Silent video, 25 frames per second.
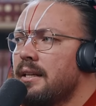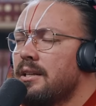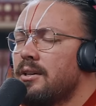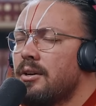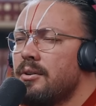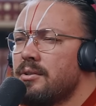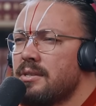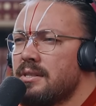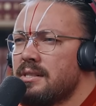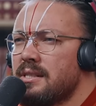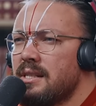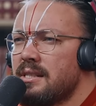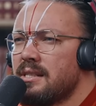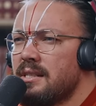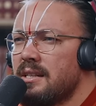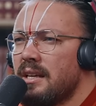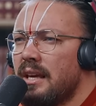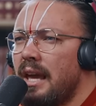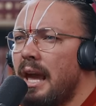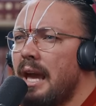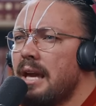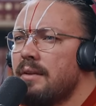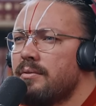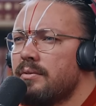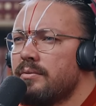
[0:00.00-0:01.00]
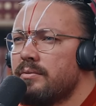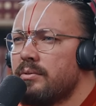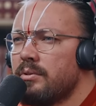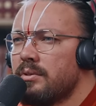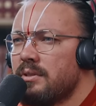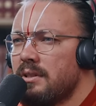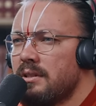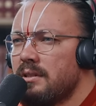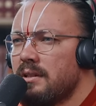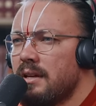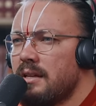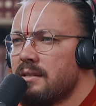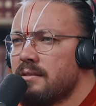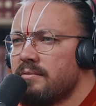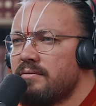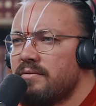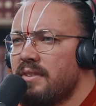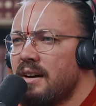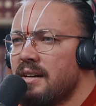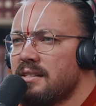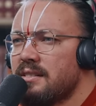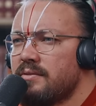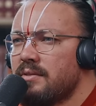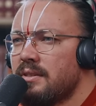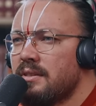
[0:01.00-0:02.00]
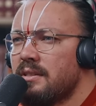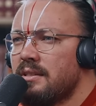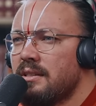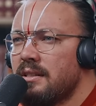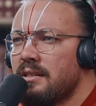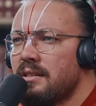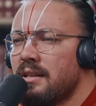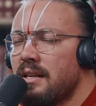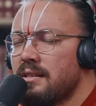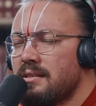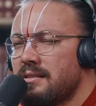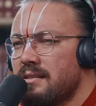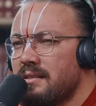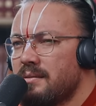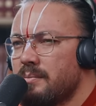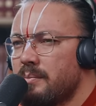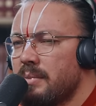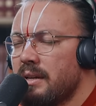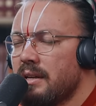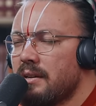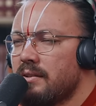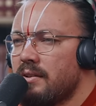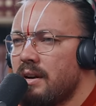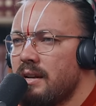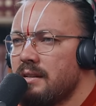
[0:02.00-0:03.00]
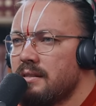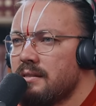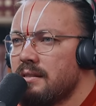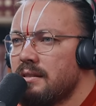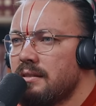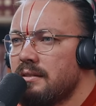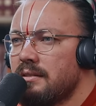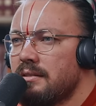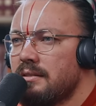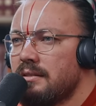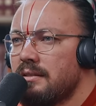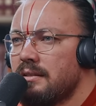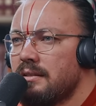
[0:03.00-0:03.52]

he goes and sits in a cave for 14 days and fasts for 30 days. He's a bit crazy.